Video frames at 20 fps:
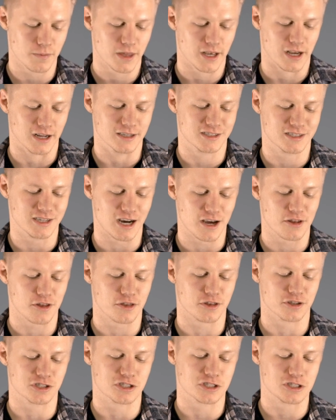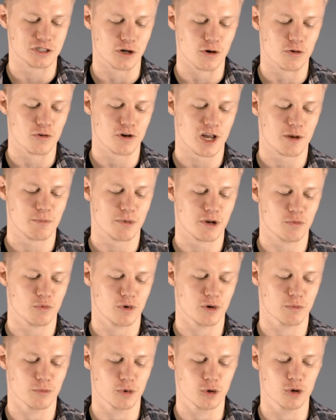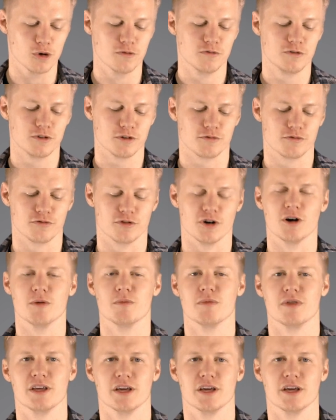and saw that the stone had been removed from